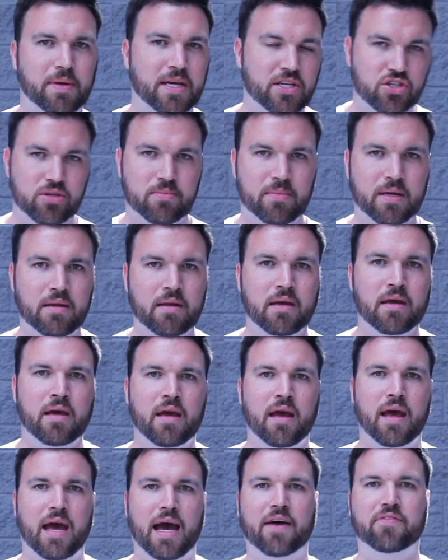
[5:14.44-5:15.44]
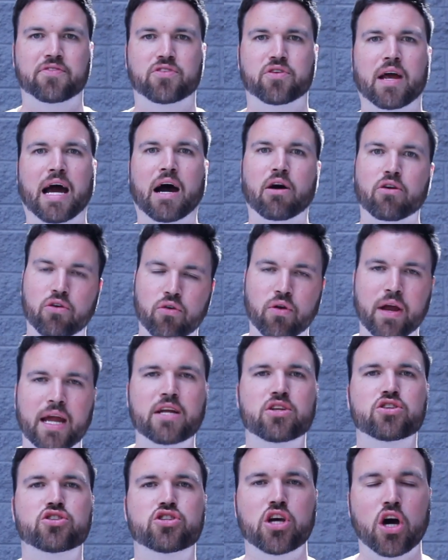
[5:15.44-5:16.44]
Benjamin after how
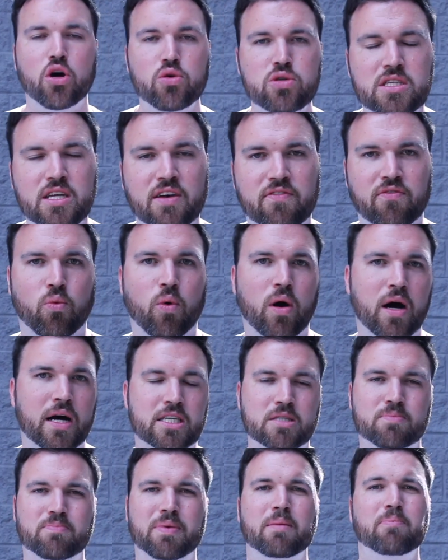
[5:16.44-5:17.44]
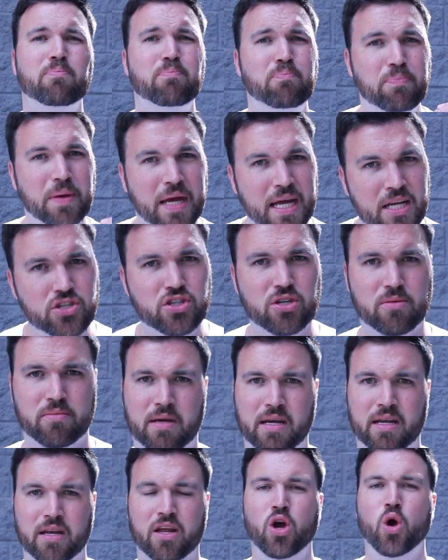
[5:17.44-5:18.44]
great Joseph was, but
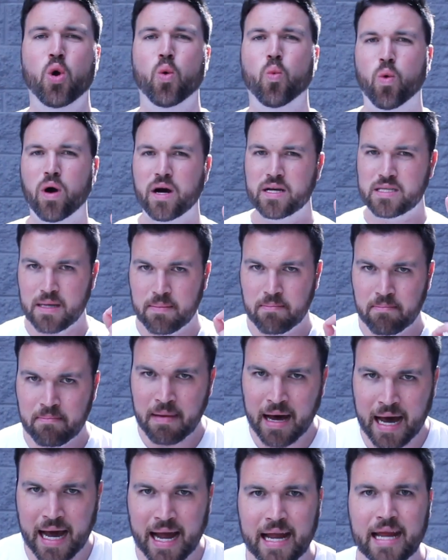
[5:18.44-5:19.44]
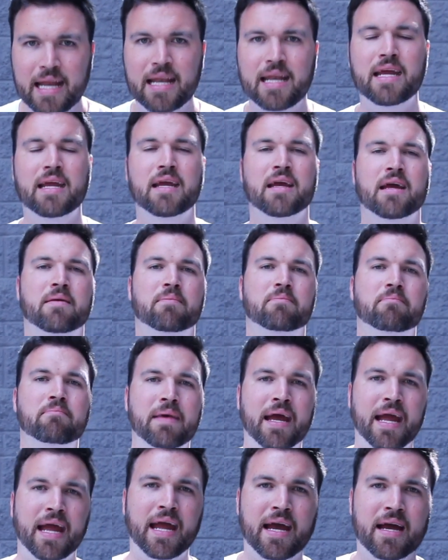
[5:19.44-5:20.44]
Benjamin was a mighty
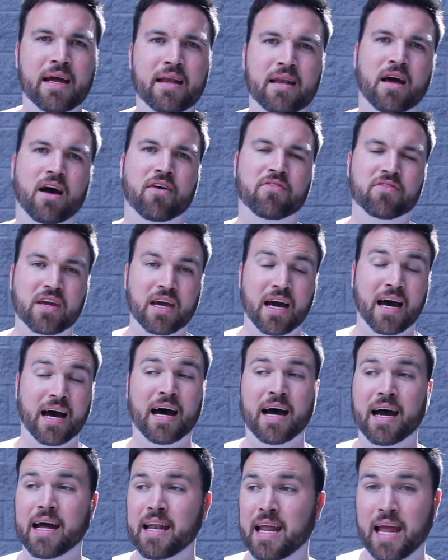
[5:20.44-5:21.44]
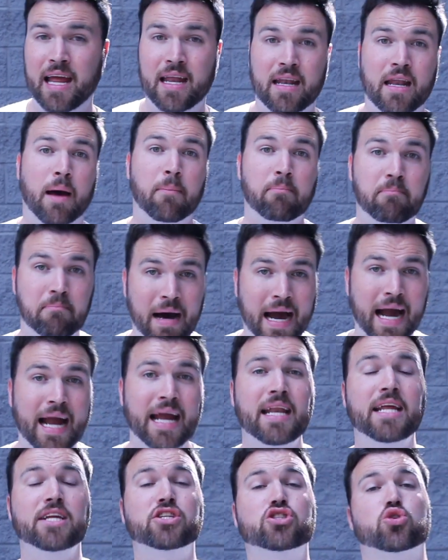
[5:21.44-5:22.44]
man of God, and a
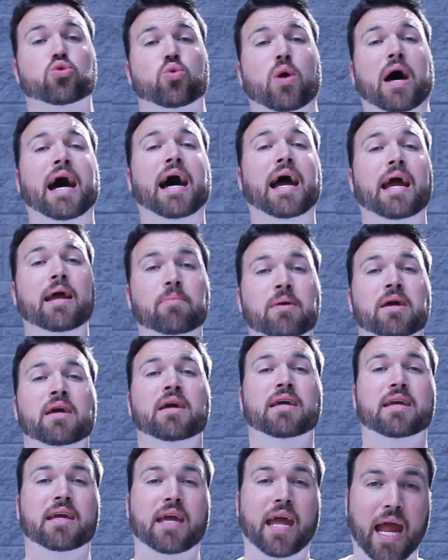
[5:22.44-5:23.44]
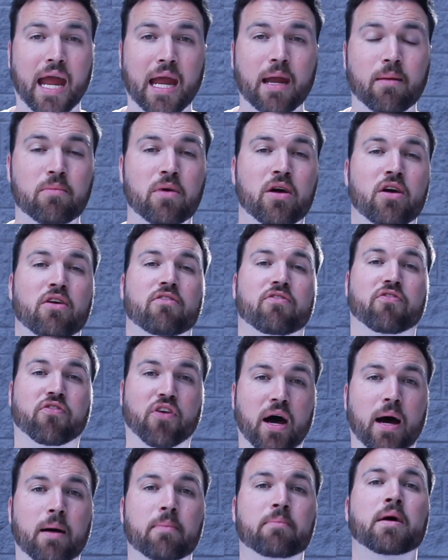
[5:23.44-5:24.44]
mighty tribe came
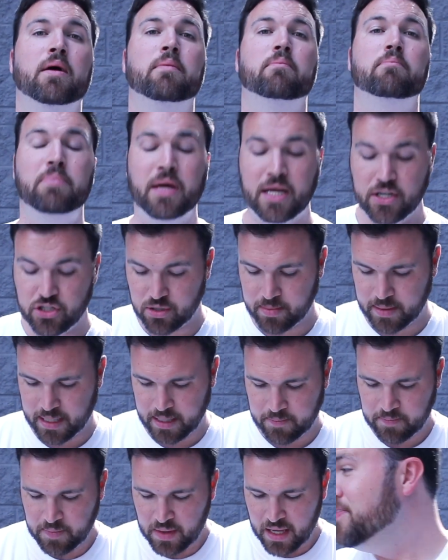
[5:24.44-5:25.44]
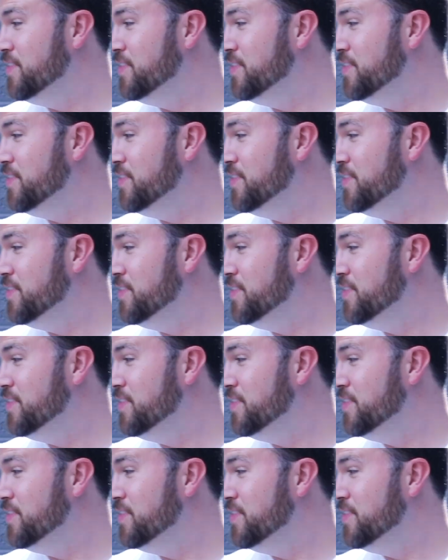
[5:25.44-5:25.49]
from Benjamin.